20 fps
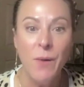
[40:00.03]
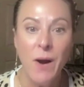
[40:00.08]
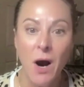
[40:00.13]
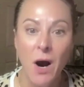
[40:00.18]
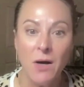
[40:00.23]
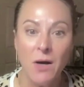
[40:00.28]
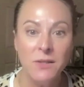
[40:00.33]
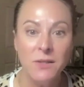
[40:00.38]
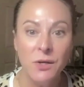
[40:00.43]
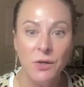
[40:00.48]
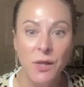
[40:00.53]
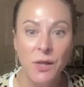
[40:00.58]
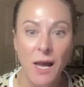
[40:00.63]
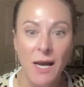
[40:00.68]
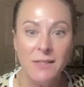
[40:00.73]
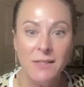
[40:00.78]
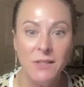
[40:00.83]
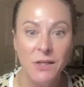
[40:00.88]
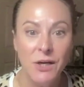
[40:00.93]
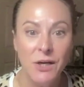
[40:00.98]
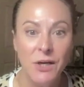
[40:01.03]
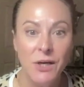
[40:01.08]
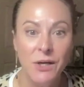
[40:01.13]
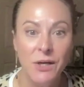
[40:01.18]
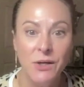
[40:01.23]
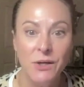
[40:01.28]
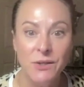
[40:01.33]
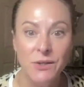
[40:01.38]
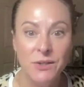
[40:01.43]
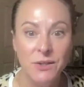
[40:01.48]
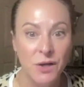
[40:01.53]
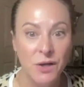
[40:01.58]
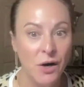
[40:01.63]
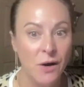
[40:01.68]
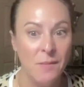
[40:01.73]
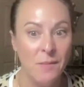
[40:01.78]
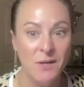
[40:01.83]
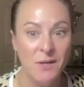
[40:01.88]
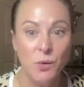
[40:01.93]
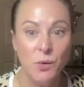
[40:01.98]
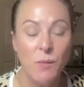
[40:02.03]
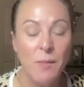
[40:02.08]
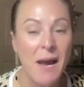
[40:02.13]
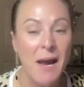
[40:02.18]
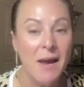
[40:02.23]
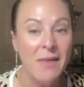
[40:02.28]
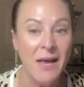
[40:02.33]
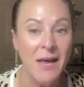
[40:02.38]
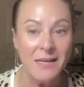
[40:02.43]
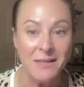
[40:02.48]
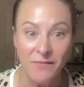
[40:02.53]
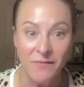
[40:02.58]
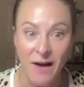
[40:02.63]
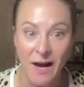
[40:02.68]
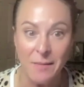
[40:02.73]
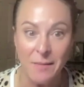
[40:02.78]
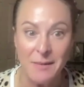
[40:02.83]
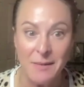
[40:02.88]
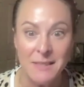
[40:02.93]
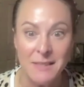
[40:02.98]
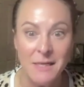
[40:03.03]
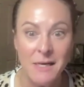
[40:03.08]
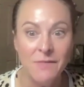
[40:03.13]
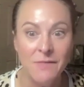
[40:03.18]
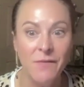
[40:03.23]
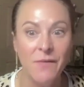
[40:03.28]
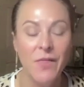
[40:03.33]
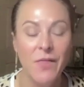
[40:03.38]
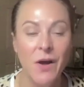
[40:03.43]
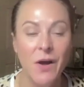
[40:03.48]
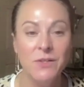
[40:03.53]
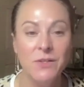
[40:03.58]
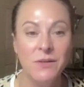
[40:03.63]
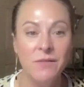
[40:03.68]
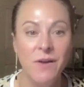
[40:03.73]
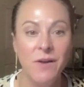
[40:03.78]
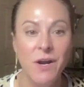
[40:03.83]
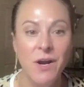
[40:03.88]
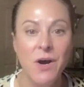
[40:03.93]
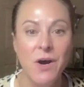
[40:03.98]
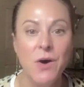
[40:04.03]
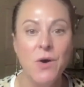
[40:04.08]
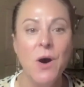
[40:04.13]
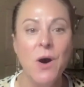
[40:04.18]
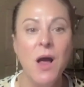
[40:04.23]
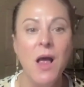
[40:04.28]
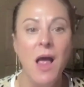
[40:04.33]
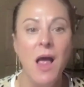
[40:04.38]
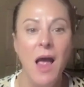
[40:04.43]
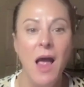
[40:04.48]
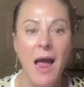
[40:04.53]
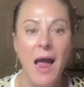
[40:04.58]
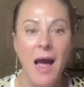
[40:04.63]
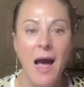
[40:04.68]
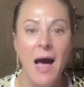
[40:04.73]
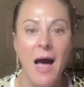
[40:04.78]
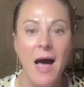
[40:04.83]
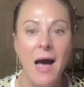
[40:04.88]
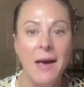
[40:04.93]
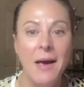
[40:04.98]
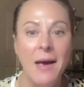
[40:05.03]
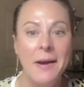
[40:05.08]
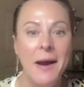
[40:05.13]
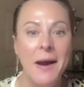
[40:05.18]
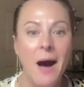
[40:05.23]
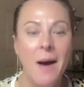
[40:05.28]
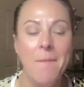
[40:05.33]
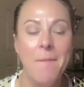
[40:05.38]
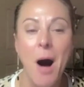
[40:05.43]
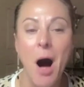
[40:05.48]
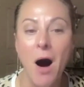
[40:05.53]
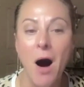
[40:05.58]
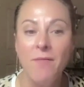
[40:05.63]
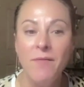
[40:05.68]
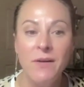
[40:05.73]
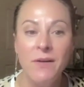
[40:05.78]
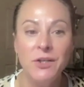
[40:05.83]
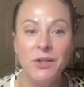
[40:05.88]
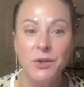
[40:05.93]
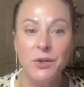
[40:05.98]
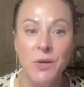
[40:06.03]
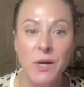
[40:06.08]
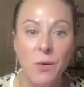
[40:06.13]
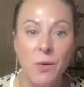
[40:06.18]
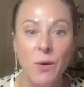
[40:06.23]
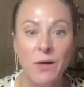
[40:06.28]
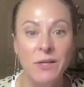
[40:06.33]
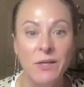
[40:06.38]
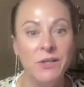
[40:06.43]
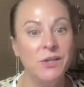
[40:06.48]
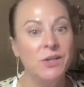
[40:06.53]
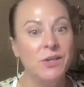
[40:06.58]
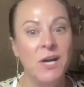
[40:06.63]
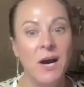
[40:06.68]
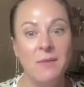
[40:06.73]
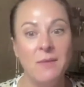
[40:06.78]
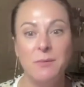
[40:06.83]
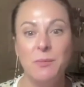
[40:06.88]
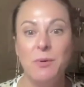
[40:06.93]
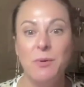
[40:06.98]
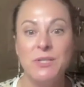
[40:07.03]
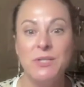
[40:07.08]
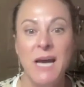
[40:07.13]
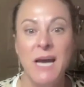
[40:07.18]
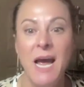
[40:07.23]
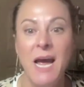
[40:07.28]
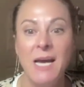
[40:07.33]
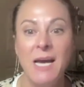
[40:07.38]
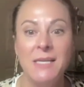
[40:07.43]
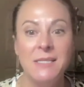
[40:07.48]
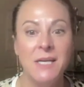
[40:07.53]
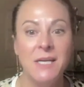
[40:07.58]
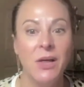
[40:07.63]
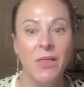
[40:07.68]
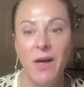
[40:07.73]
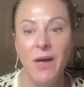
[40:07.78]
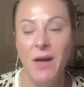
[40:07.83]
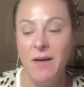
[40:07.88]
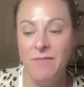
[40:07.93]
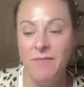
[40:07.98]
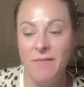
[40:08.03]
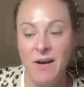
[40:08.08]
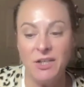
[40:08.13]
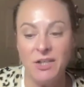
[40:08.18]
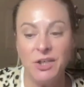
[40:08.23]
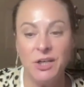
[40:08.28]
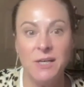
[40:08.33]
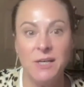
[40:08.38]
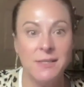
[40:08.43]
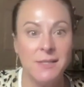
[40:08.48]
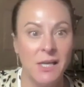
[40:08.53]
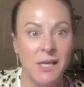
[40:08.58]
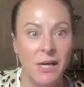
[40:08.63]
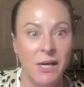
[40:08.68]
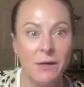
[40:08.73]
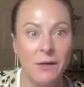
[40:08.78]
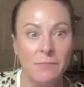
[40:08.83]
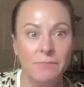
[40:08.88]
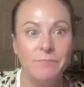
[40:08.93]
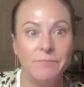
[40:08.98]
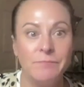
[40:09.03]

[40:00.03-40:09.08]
we also like to use sodium ascorbate. That's vitamin C for those of you, and often treat 1 to 2 times per day until the infection is cleared.